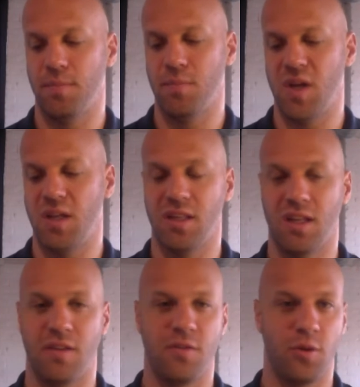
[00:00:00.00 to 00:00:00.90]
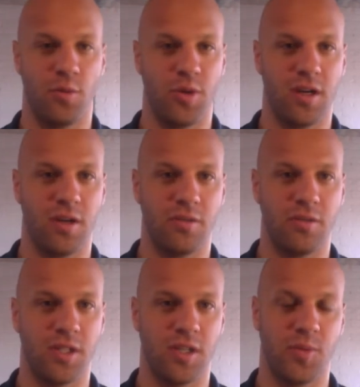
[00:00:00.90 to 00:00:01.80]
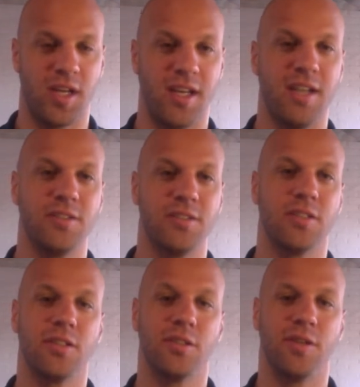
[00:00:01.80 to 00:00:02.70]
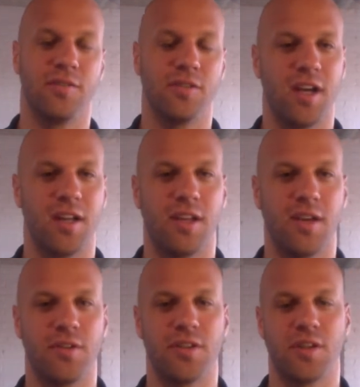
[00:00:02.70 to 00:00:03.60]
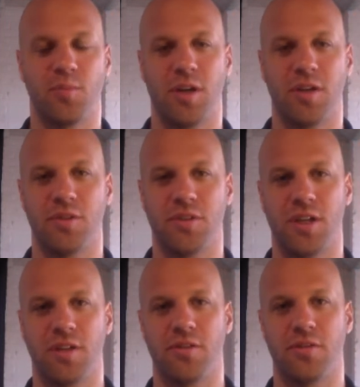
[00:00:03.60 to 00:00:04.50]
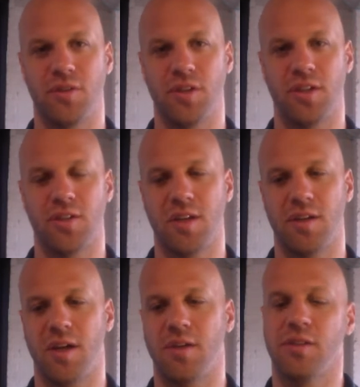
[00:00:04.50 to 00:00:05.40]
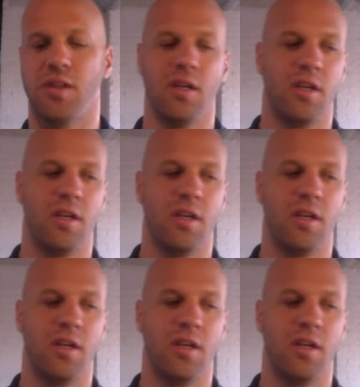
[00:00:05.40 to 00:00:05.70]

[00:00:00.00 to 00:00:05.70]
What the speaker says: meaning that if you're a buyer looking to buy a house, you have a lot of leverage compared to a seller who's looking to sell a house.